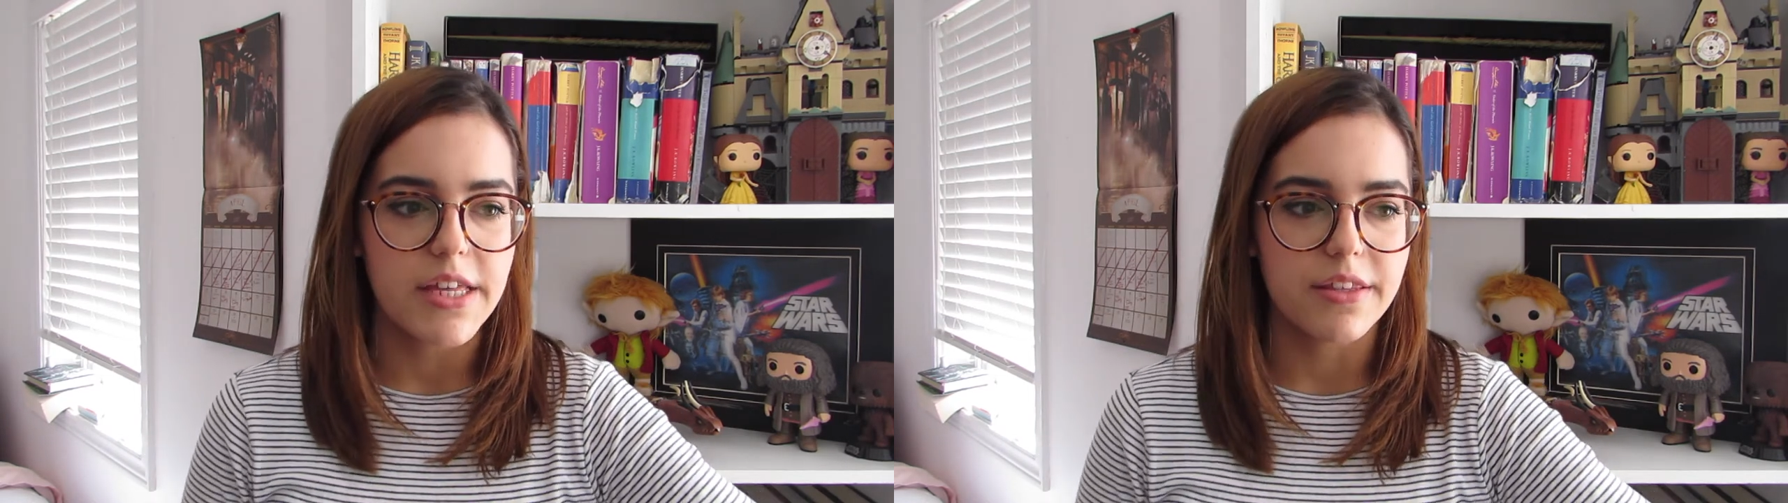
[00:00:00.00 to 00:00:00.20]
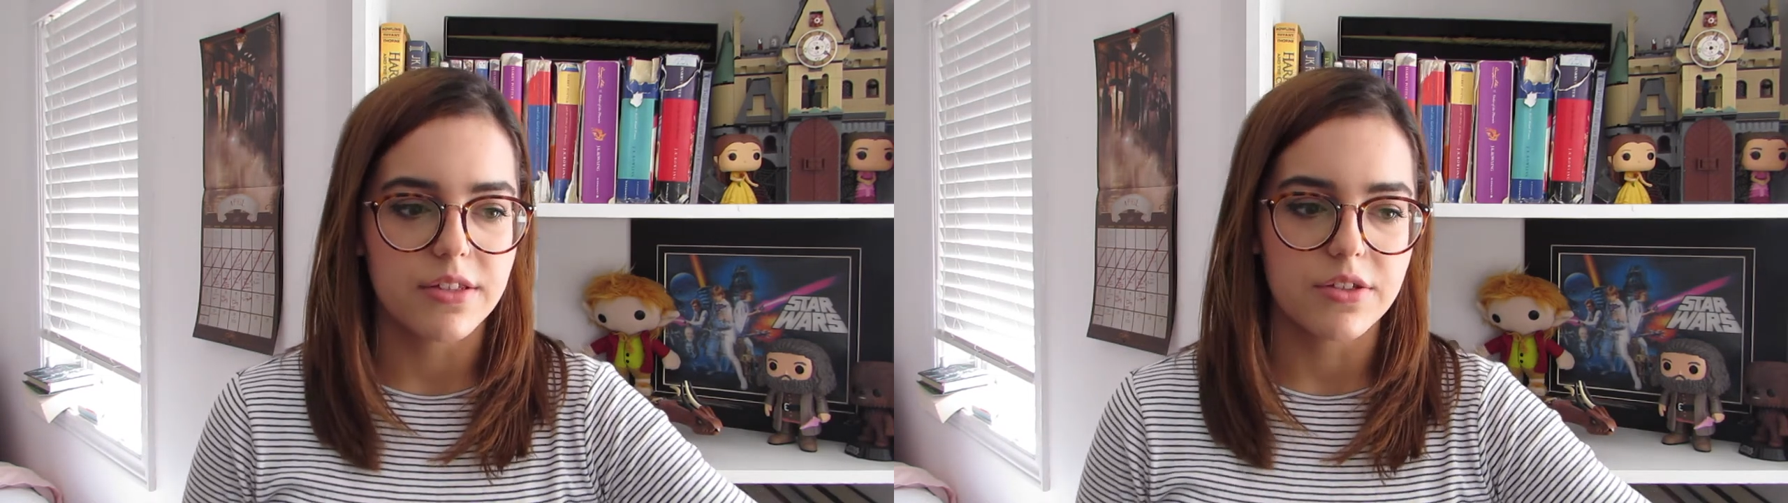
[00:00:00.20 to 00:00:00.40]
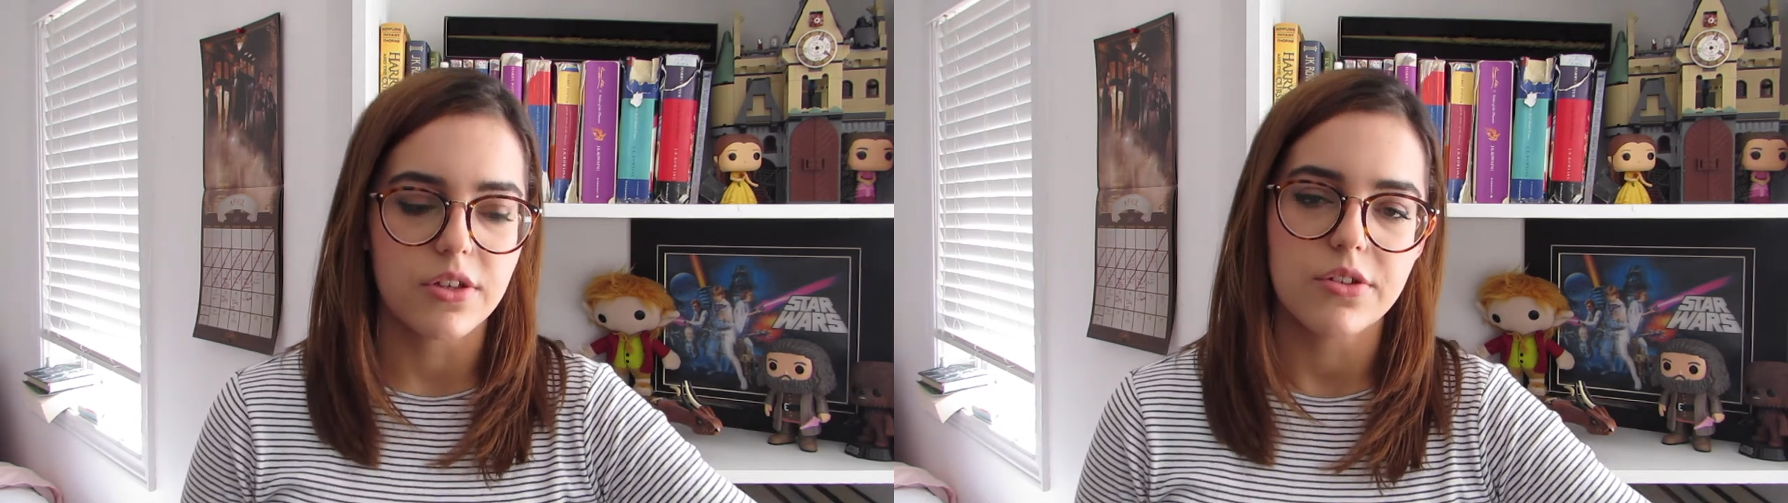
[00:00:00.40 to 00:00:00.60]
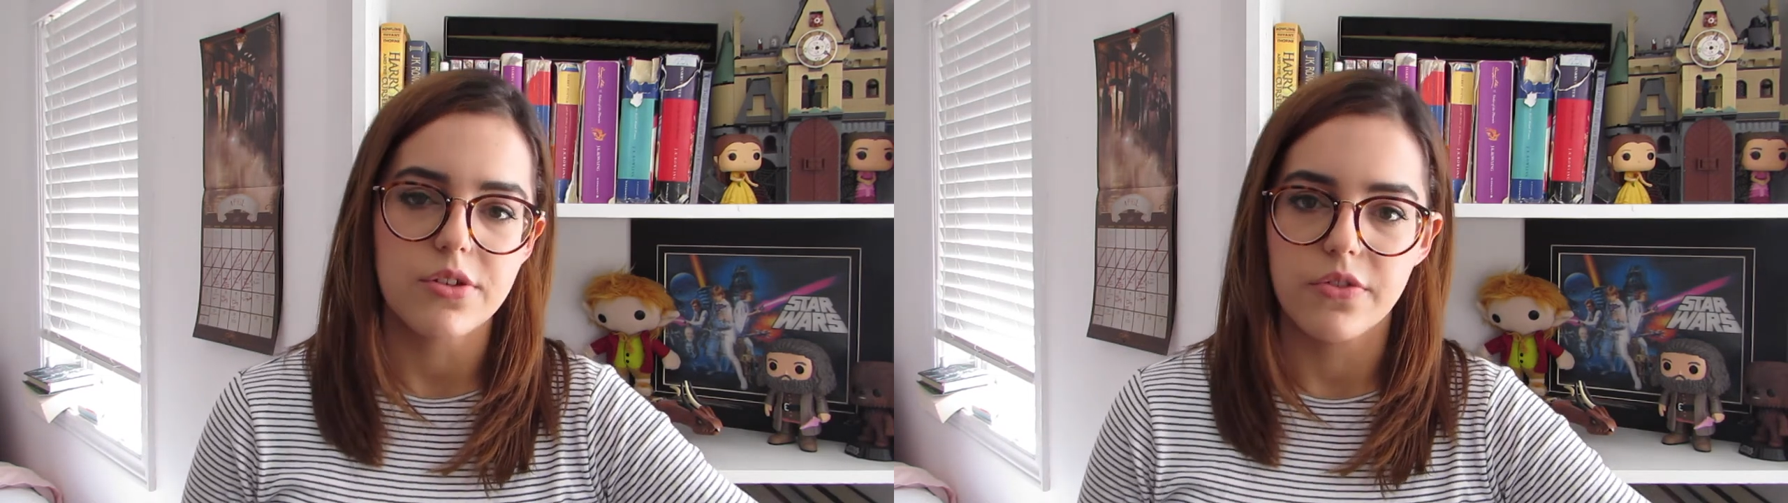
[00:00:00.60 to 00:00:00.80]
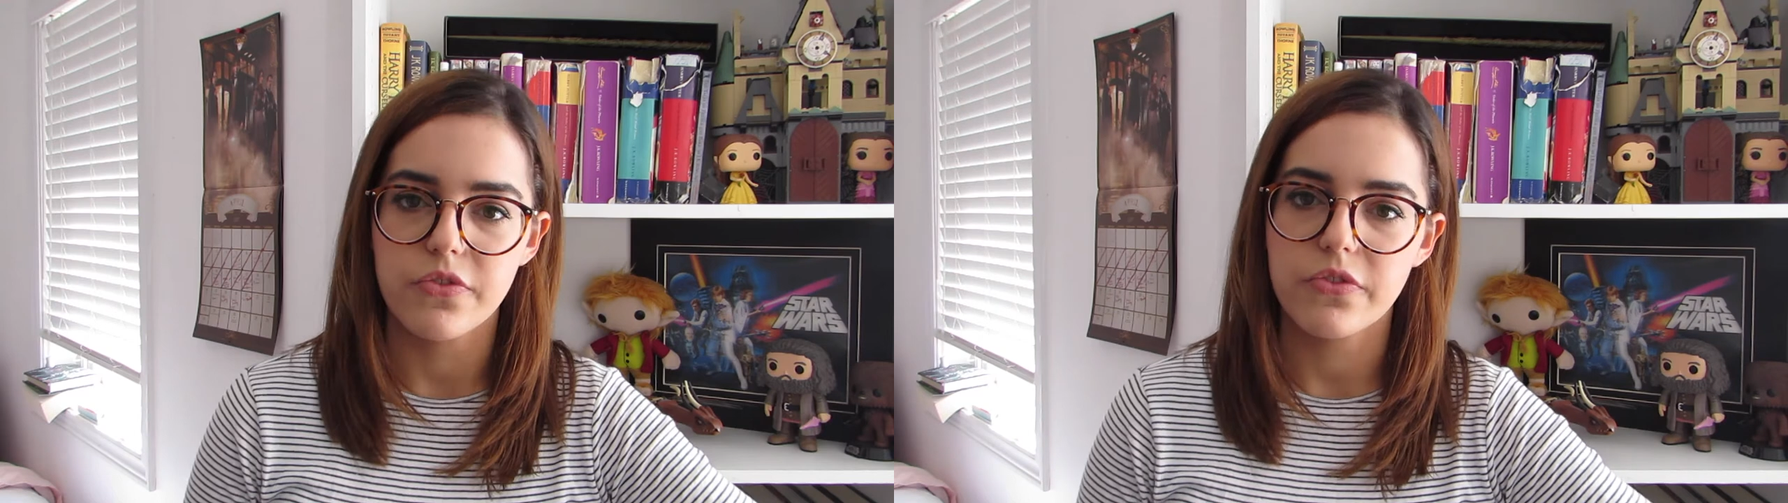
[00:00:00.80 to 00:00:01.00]
This is
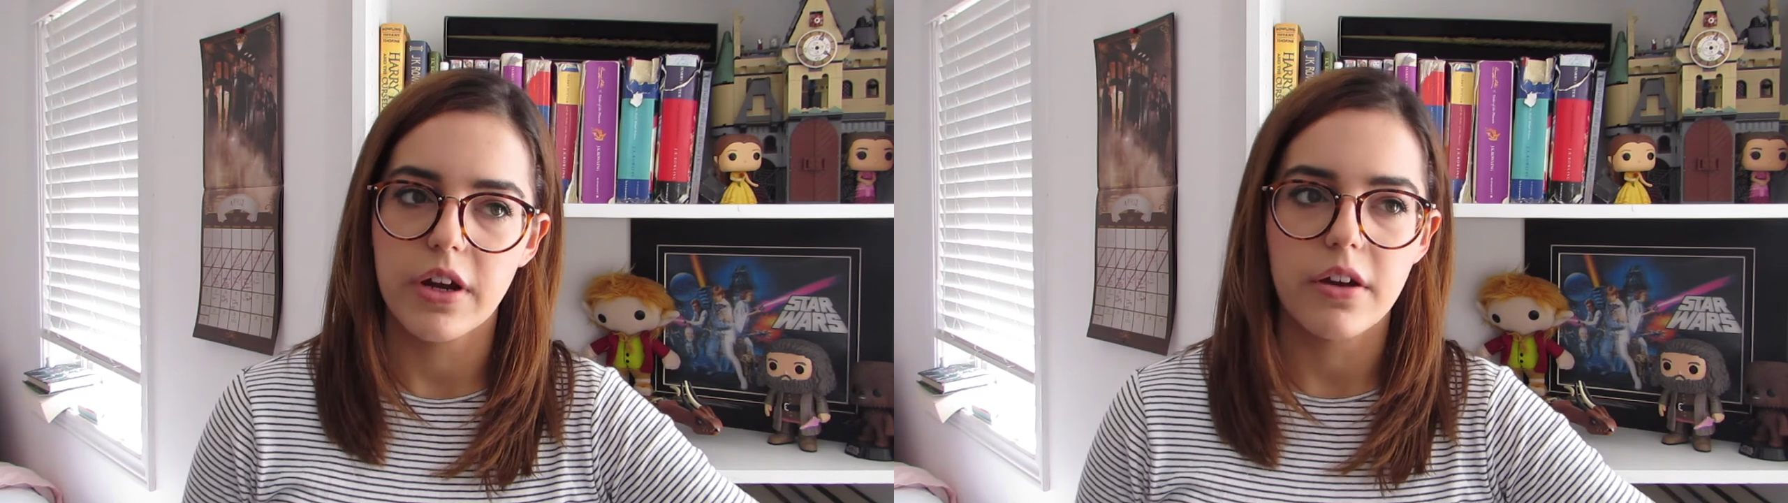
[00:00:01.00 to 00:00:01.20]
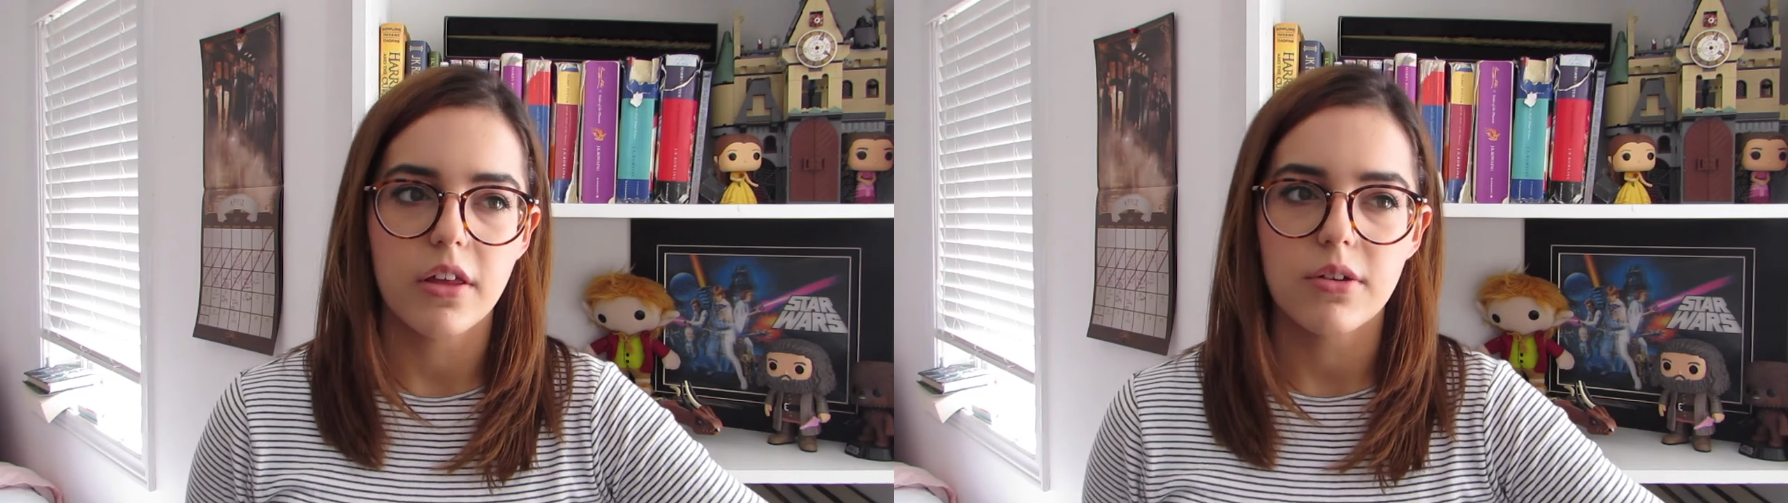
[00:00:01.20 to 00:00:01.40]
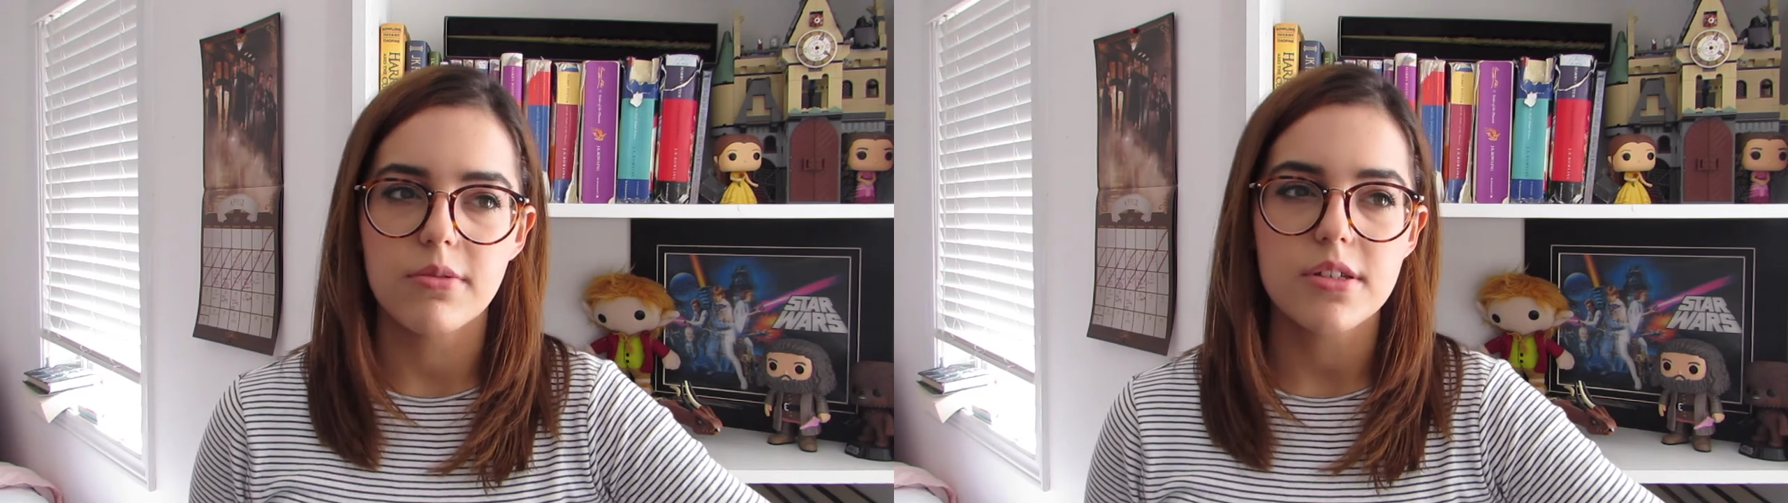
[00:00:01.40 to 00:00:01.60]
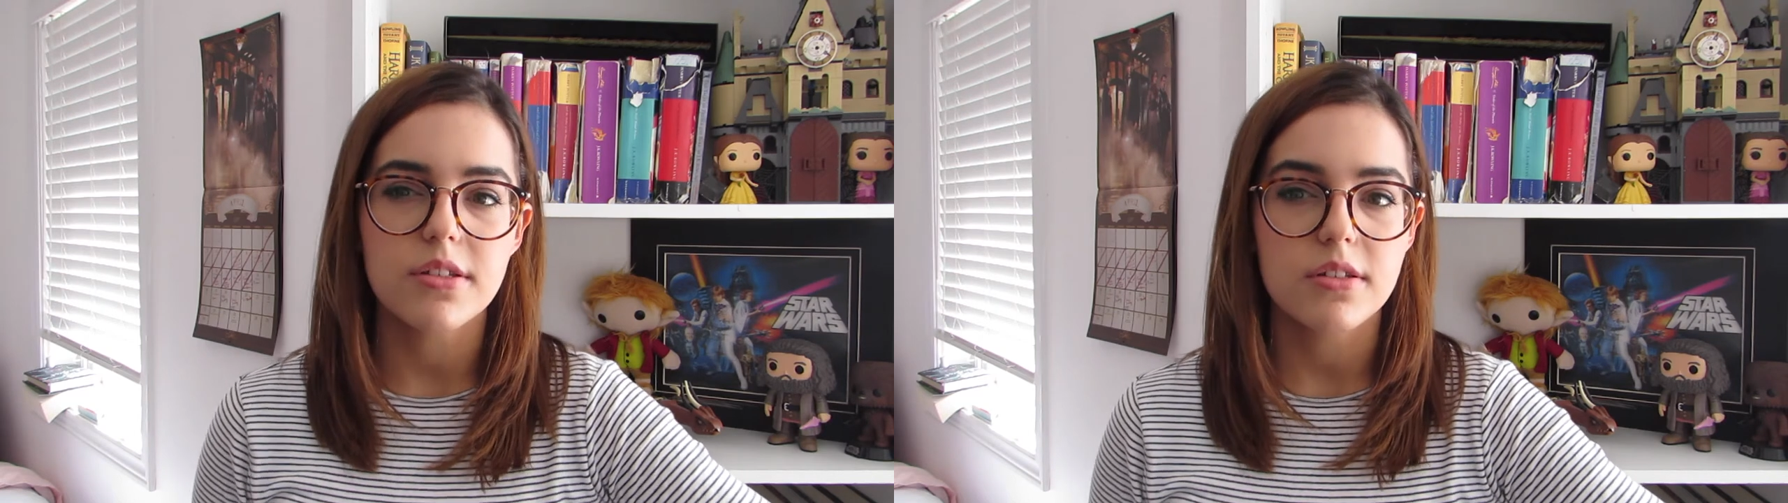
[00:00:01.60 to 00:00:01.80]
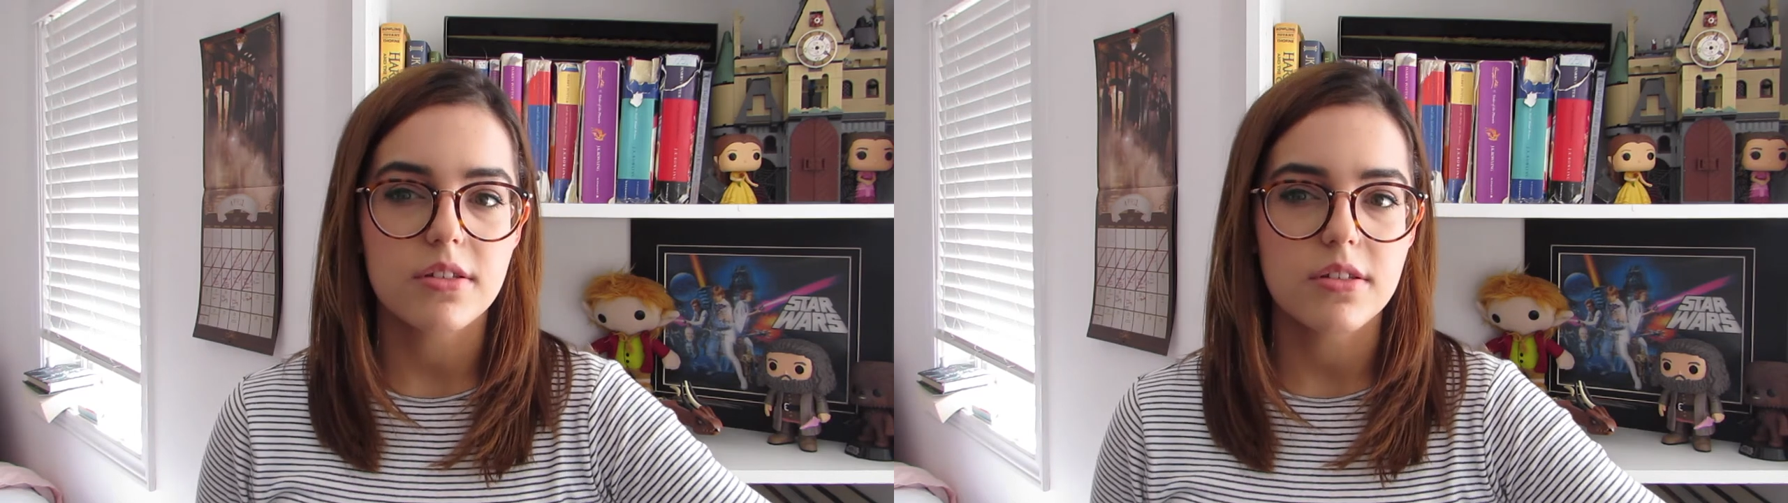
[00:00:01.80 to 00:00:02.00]
also a fairly
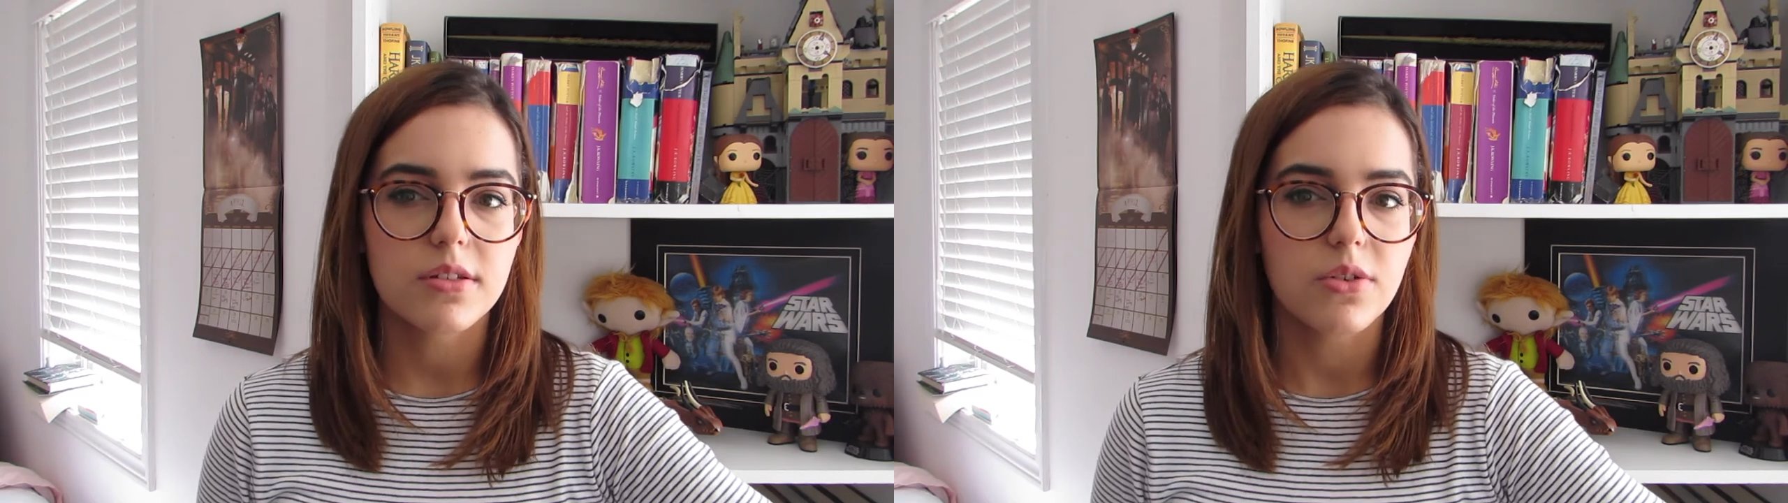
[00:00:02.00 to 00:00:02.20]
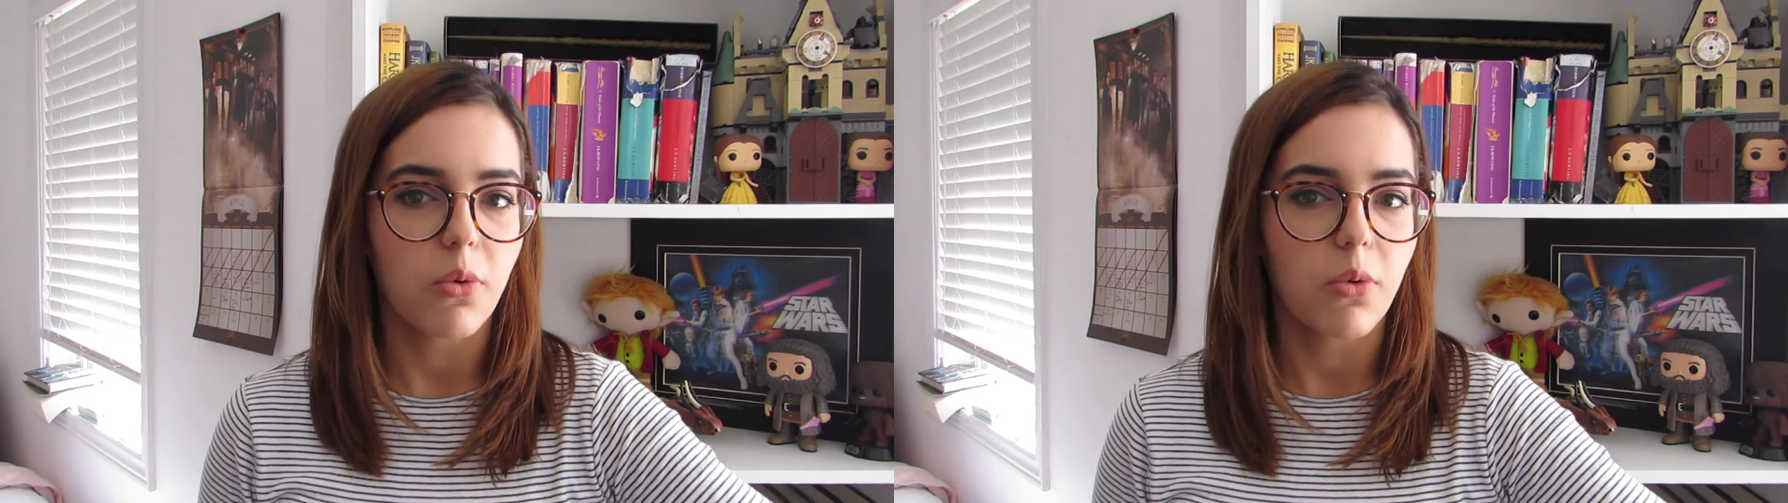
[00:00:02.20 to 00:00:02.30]
recent